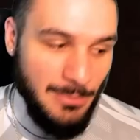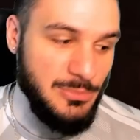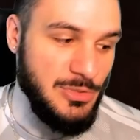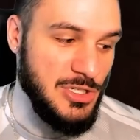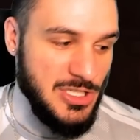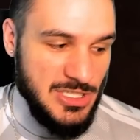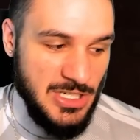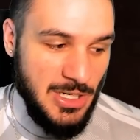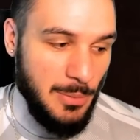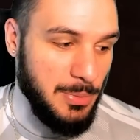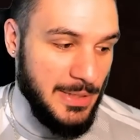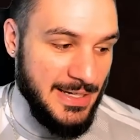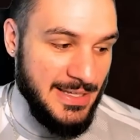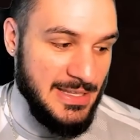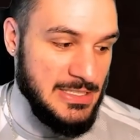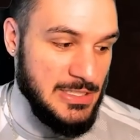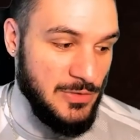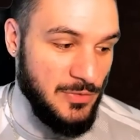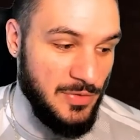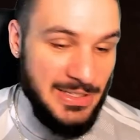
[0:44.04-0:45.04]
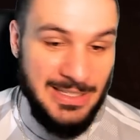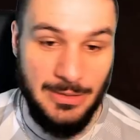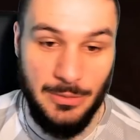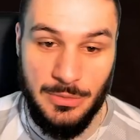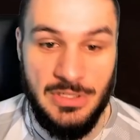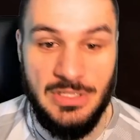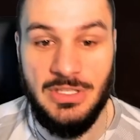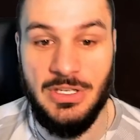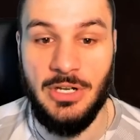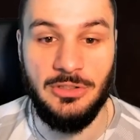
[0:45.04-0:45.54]
I'm just going to play this
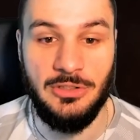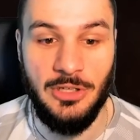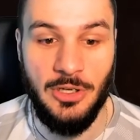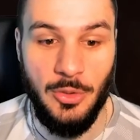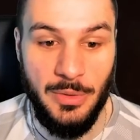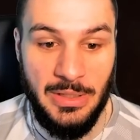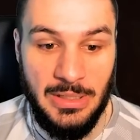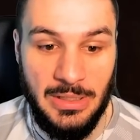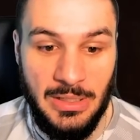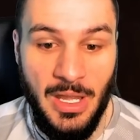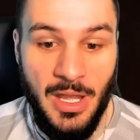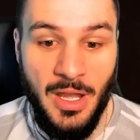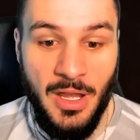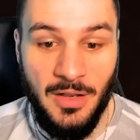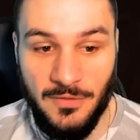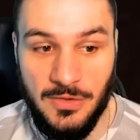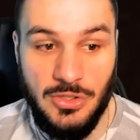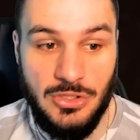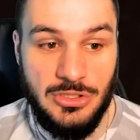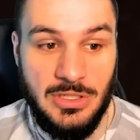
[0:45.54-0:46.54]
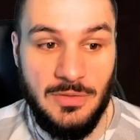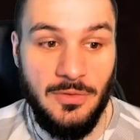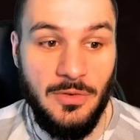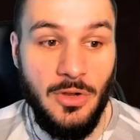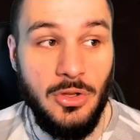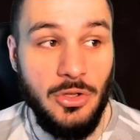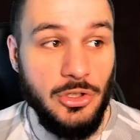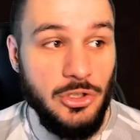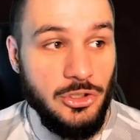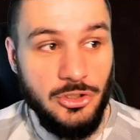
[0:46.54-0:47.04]
video and start going. First of
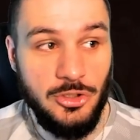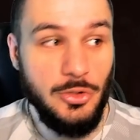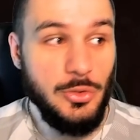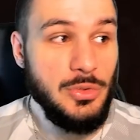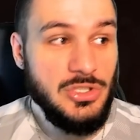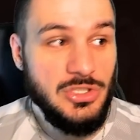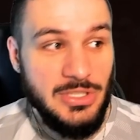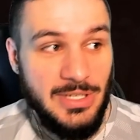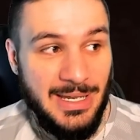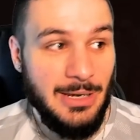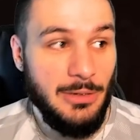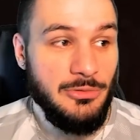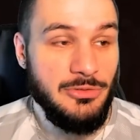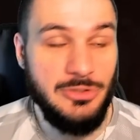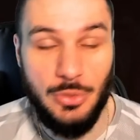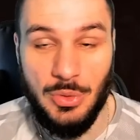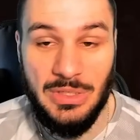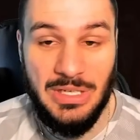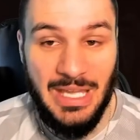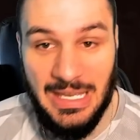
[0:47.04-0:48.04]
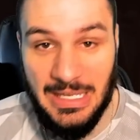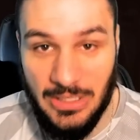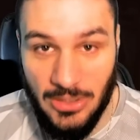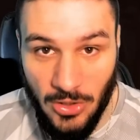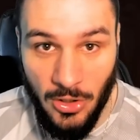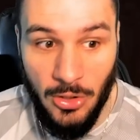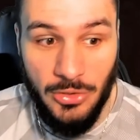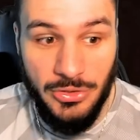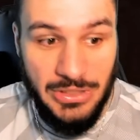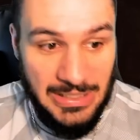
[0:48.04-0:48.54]
all, huge shout out to
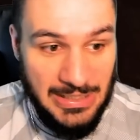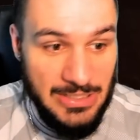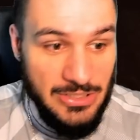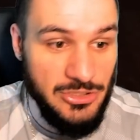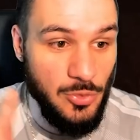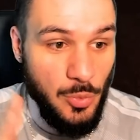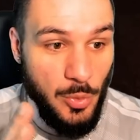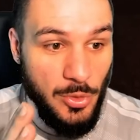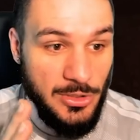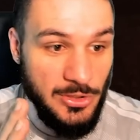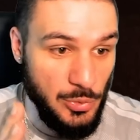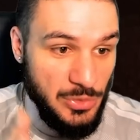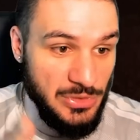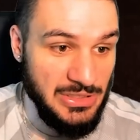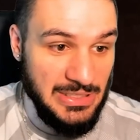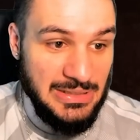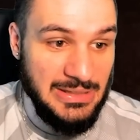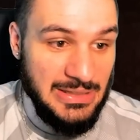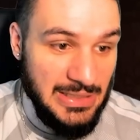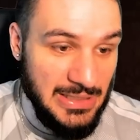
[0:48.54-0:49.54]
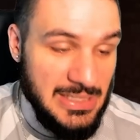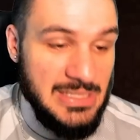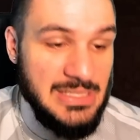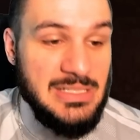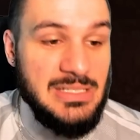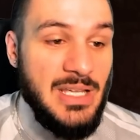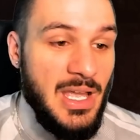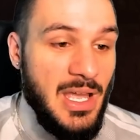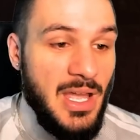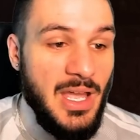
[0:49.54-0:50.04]
K-Galt. He's the one who did
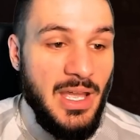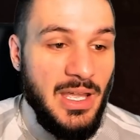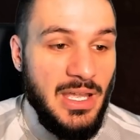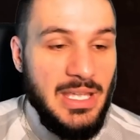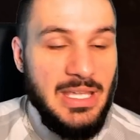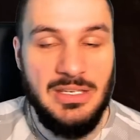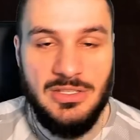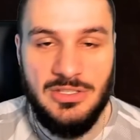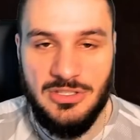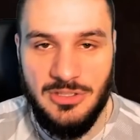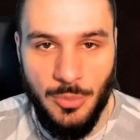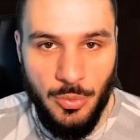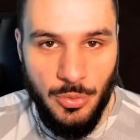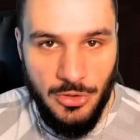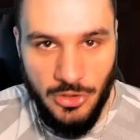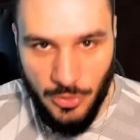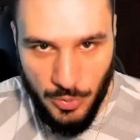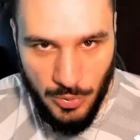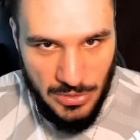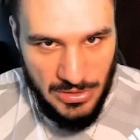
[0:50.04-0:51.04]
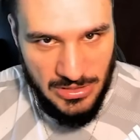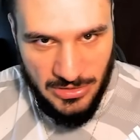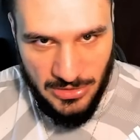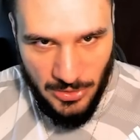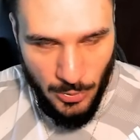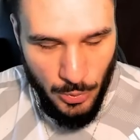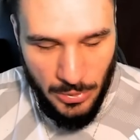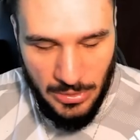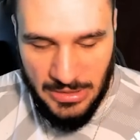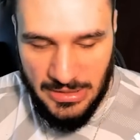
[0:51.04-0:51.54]
this. He is someone who is
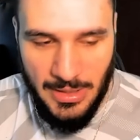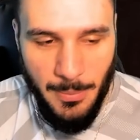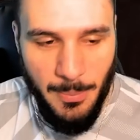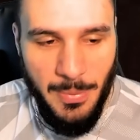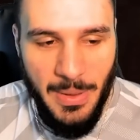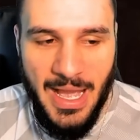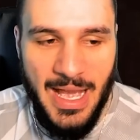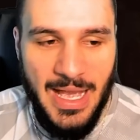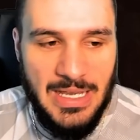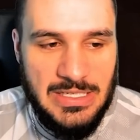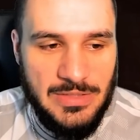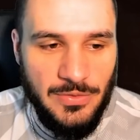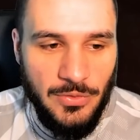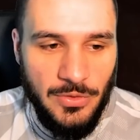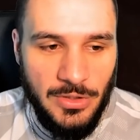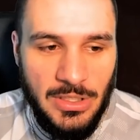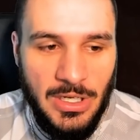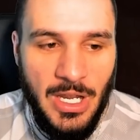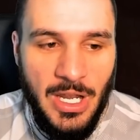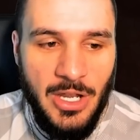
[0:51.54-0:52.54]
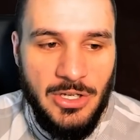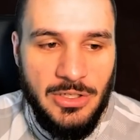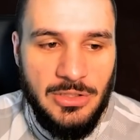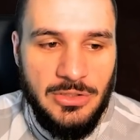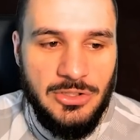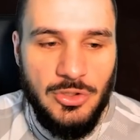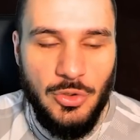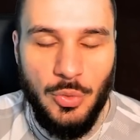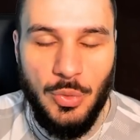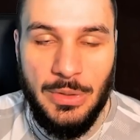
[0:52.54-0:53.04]
known in the past for
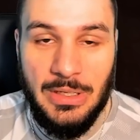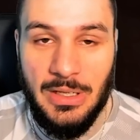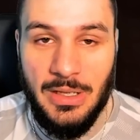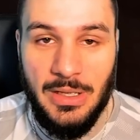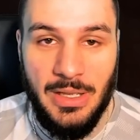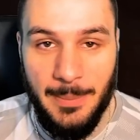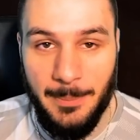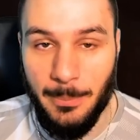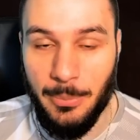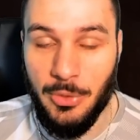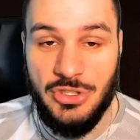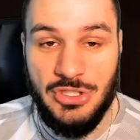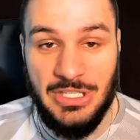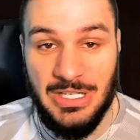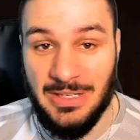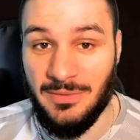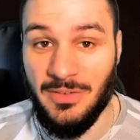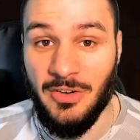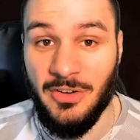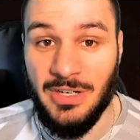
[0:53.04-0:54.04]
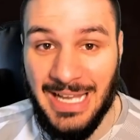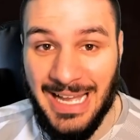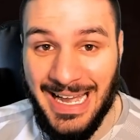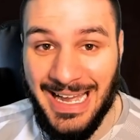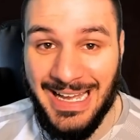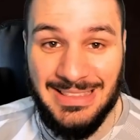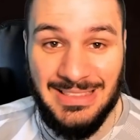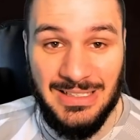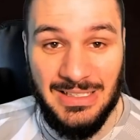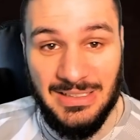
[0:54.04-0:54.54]
doing and pushing very
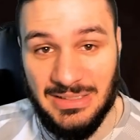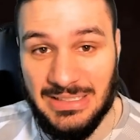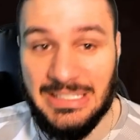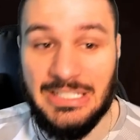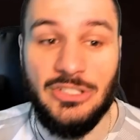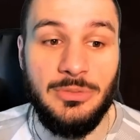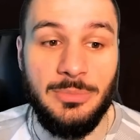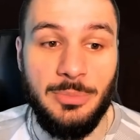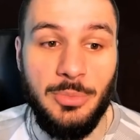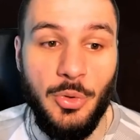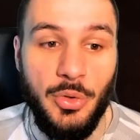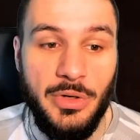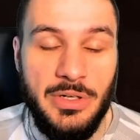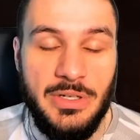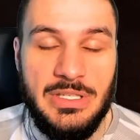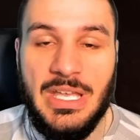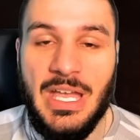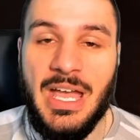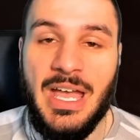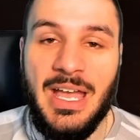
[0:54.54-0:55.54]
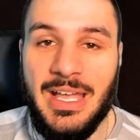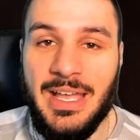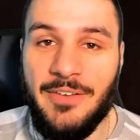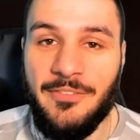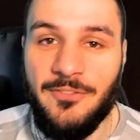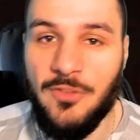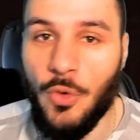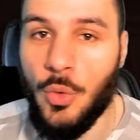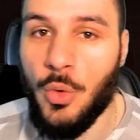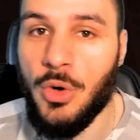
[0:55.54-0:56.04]
high in the leaderboards
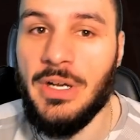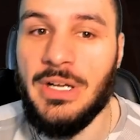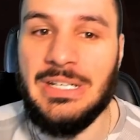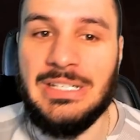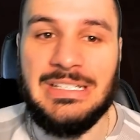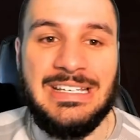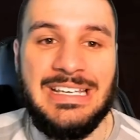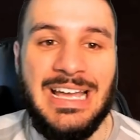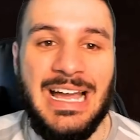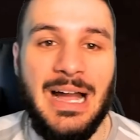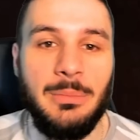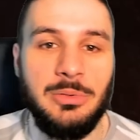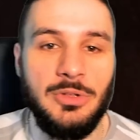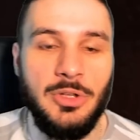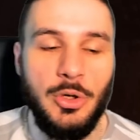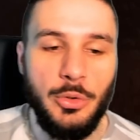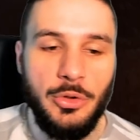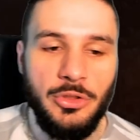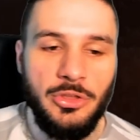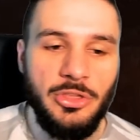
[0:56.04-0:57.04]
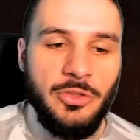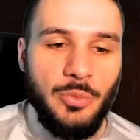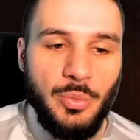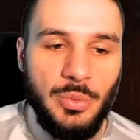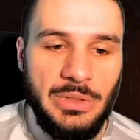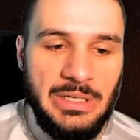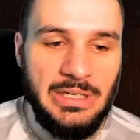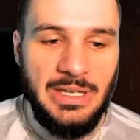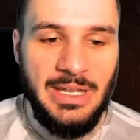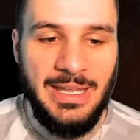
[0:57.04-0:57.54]
for Diablo
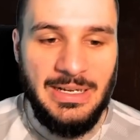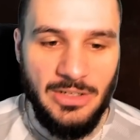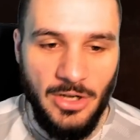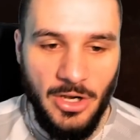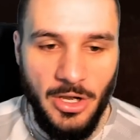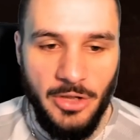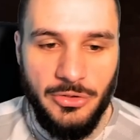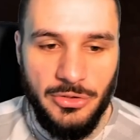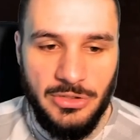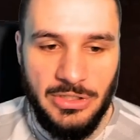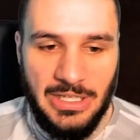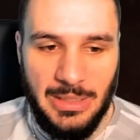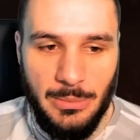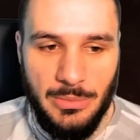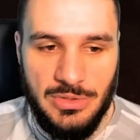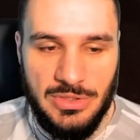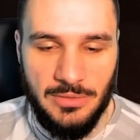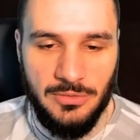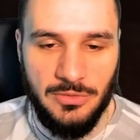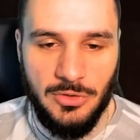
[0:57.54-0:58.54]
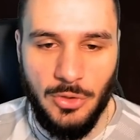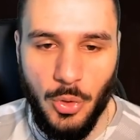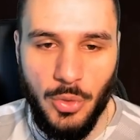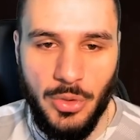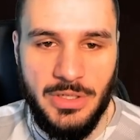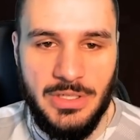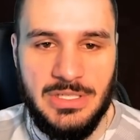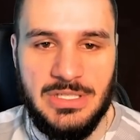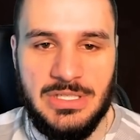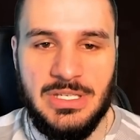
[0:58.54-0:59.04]
3 and other games, of
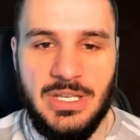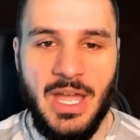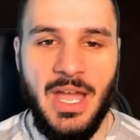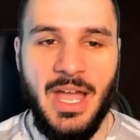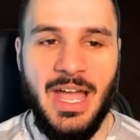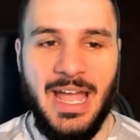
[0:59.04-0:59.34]
course.